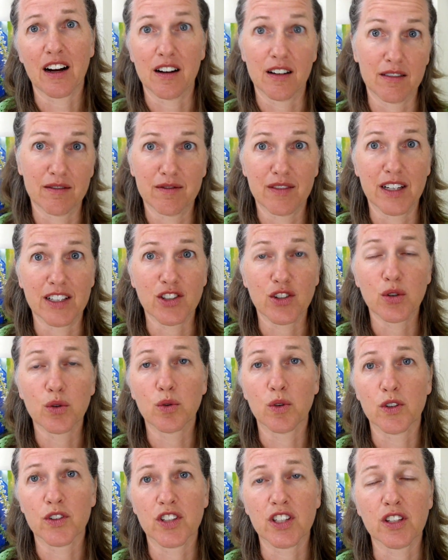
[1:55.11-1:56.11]
a
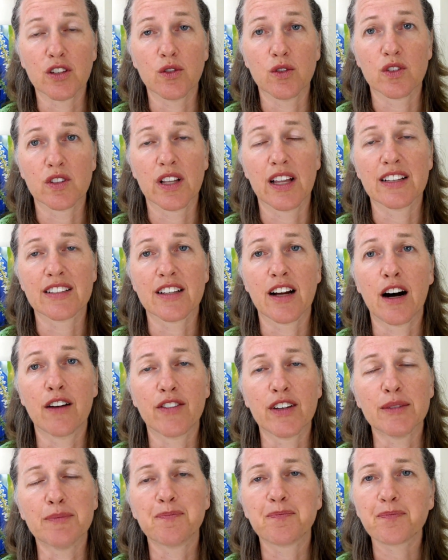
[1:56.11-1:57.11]
tool to use less
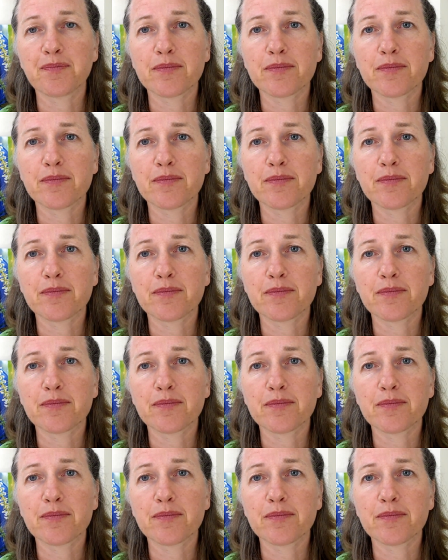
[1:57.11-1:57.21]
often.